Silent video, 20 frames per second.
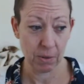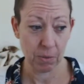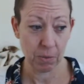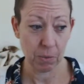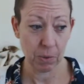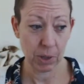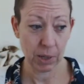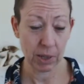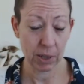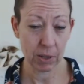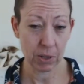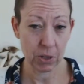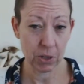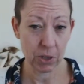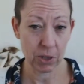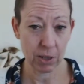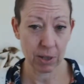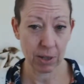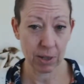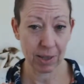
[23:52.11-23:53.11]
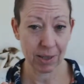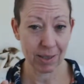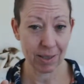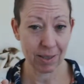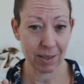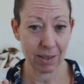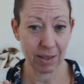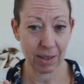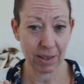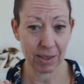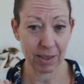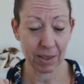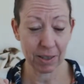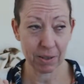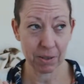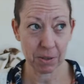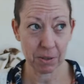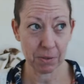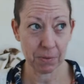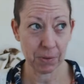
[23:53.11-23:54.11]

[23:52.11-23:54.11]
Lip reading: which I don't know